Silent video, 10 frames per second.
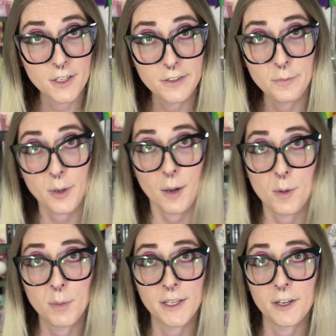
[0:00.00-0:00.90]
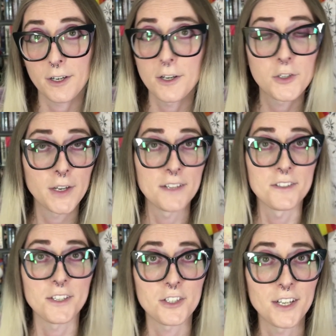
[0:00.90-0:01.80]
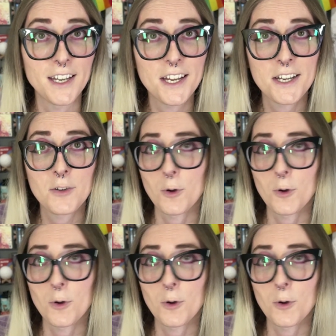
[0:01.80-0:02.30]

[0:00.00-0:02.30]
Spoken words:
You've probably heard transitioning,